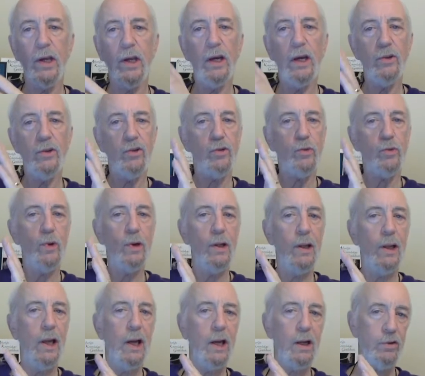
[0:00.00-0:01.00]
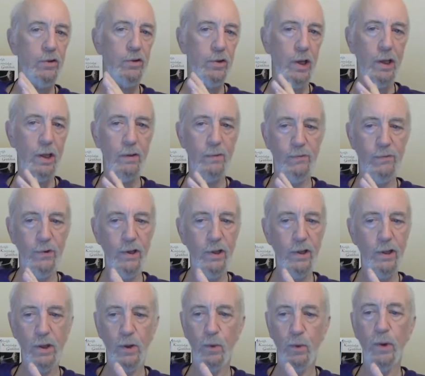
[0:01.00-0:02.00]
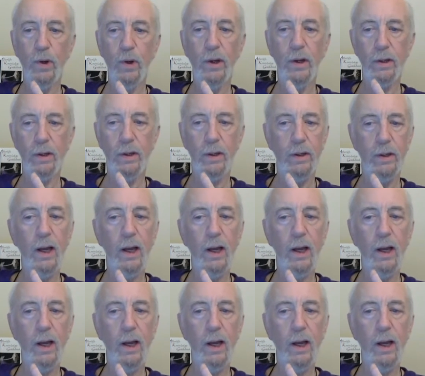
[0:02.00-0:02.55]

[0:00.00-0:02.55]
I just relaxed that feeling away,